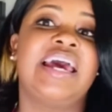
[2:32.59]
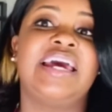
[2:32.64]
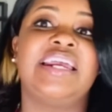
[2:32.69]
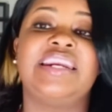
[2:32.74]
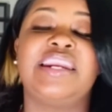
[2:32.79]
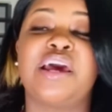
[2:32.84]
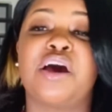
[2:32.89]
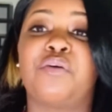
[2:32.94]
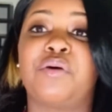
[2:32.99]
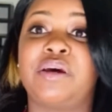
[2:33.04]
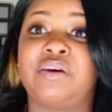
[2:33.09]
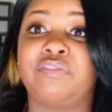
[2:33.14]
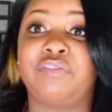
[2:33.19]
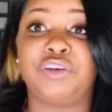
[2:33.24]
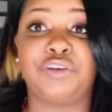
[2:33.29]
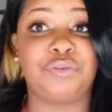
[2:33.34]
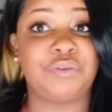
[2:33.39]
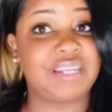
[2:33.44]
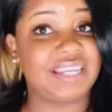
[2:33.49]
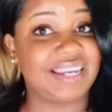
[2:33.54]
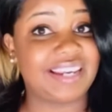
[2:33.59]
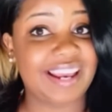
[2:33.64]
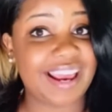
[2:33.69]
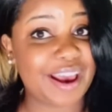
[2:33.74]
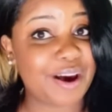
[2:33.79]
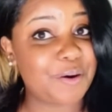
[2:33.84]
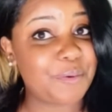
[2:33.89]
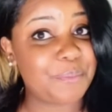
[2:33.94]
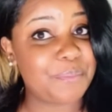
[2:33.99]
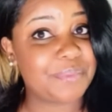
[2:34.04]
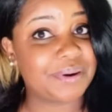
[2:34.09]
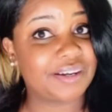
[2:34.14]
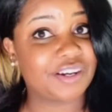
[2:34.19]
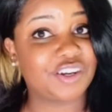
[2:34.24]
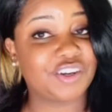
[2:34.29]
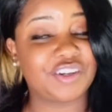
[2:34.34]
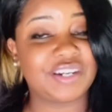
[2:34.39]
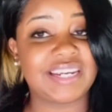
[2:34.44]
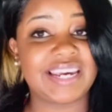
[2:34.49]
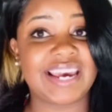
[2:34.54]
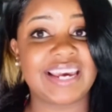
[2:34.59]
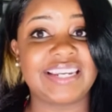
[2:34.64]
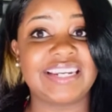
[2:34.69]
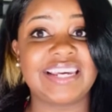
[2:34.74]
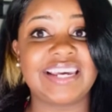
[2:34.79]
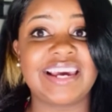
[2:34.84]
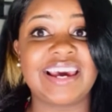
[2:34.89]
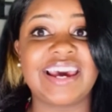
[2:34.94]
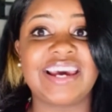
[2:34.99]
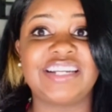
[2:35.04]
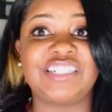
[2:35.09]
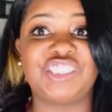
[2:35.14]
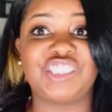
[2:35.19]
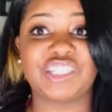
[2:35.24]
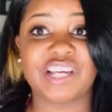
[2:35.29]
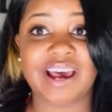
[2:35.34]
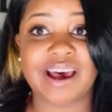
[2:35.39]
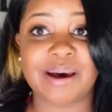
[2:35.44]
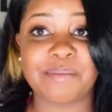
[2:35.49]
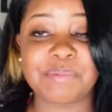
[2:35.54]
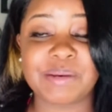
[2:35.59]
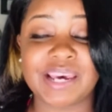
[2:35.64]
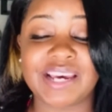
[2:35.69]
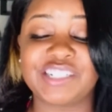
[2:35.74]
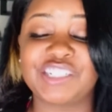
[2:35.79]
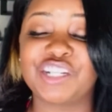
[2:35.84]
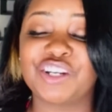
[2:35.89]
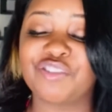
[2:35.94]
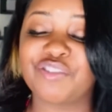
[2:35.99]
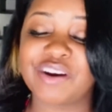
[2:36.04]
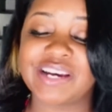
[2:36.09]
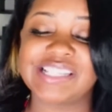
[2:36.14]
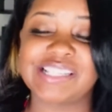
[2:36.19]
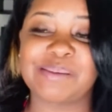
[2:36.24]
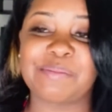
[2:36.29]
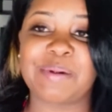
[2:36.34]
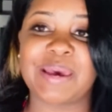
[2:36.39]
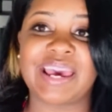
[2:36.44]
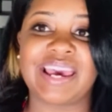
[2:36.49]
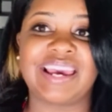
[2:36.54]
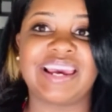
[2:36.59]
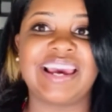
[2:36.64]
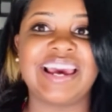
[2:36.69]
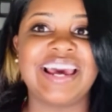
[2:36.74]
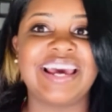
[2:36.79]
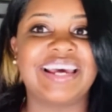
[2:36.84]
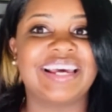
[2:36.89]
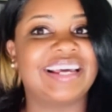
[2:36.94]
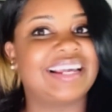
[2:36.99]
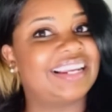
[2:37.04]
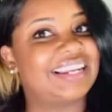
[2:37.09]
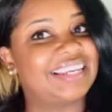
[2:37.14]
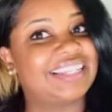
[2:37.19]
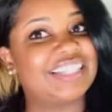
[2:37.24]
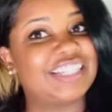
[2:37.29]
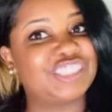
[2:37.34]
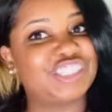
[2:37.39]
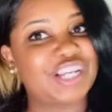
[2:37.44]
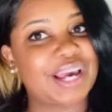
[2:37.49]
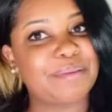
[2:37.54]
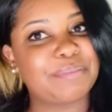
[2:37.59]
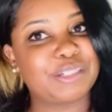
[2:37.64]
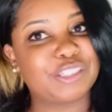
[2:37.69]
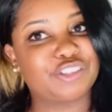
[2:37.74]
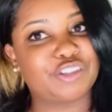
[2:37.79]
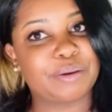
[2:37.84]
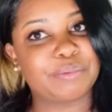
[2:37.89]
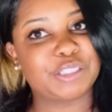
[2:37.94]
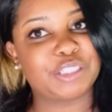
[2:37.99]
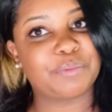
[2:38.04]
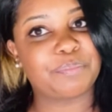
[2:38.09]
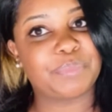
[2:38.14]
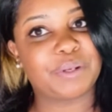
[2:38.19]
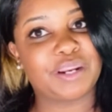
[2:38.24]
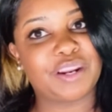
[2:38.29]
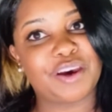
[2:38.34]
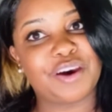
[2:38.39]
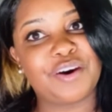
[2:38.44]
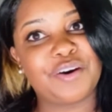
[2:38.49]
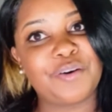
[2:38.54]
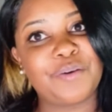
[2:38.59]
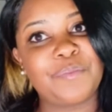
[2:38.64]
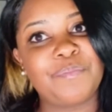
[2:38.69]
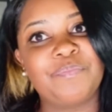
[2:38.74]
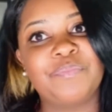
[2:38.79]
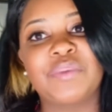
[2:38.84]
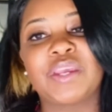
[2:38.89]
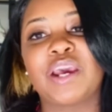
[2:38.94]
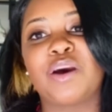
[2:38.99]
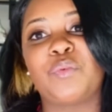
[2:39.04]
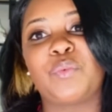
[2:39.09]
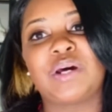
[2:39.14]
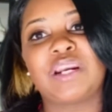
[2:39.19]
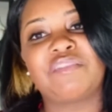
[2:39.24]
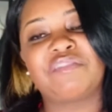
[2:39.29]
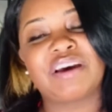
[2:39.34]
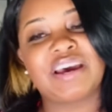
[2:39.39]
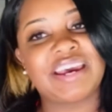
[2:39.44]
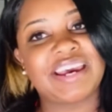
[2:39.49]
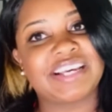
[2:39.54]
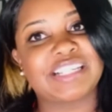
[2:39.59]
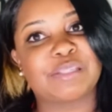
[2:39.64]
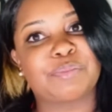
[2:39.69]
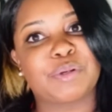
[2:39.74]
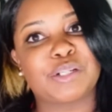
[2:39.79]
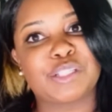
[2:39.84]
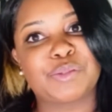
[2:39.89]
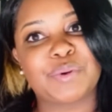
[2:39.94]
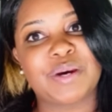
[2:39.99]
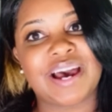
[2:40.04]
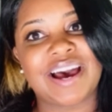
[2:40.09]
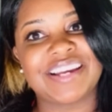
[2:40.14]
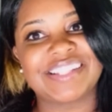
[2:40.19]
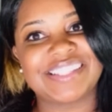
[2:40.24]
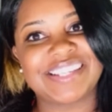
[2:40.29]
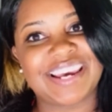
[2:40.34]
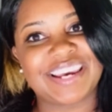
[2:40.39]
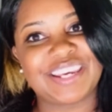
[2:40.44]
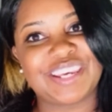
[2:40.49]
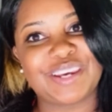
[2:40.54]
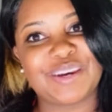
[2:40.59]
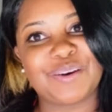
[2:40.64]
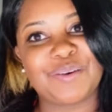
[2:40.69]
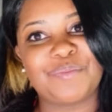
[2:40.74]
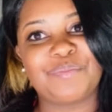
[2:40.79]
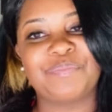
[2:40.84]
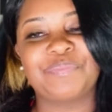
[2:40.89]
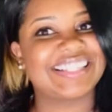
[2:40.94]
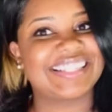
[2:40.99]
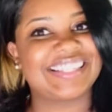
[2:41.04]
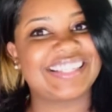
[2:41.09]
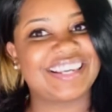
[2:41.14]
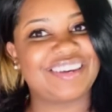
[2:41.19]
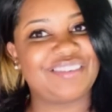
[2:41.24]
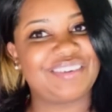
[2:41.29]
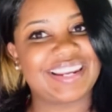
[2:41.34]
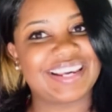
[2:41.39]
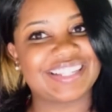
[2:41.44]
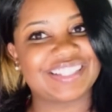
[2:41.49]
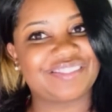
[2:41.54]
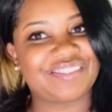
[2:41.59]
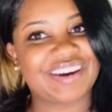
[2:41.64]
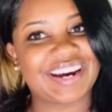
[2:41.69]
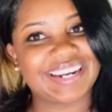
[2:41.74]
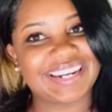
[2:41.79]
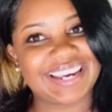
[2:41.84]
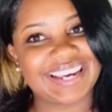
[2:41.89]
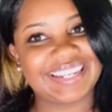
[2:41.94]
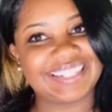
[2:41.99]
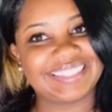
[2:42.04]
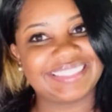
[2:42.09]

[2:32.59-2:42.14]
Now, if you need help creating a job-catching resume, click the job description below and one of our experts will contact you. See you next Friday.